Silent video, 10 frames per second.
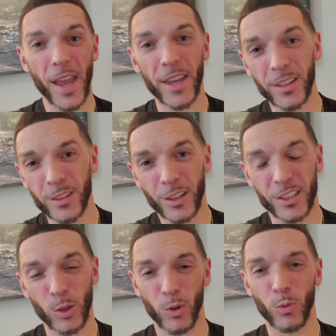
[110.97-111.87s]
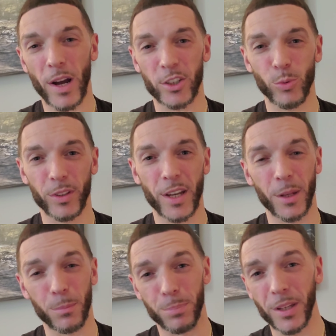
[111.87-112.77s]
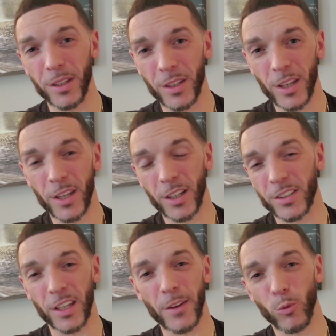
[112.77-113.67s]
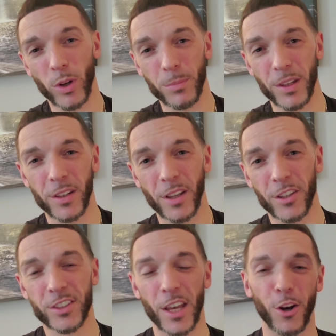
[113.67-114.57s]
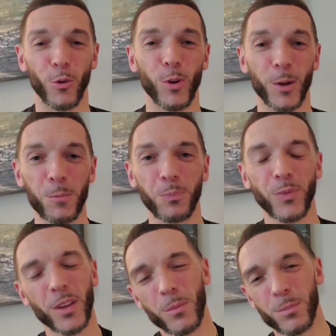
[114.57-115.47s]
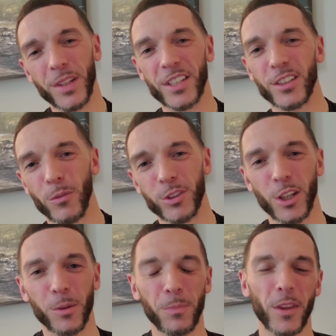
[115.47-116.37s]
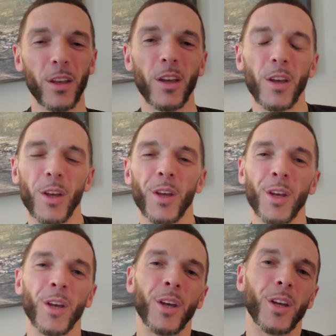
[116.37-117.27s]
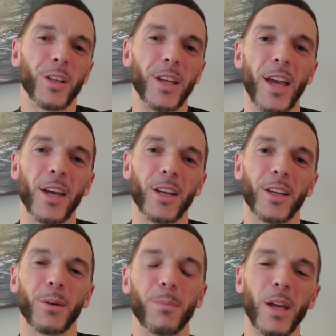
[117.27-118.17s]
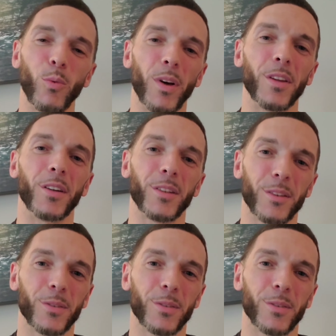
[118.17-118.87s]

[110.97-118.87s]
A, because they wanna watch you again, and B, because they never wanna be on the other side of the ring. But that's another thing. Yeah, Mayweather.